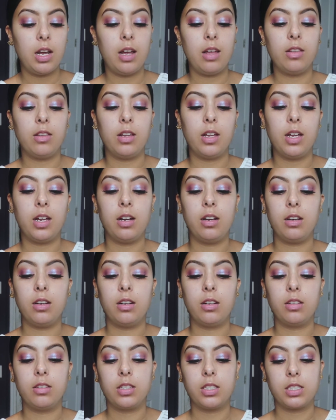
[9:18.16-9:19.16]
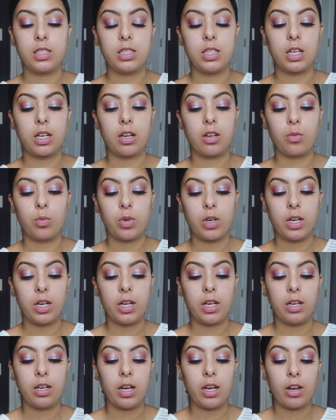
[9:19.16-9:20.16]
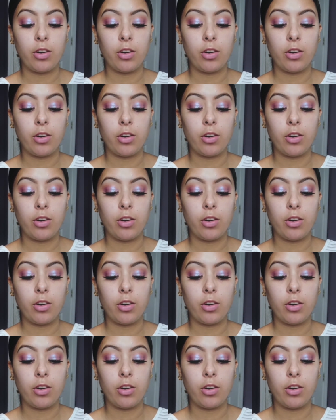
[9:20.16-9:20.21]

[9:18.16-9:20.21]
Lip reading: And then the stick on one end.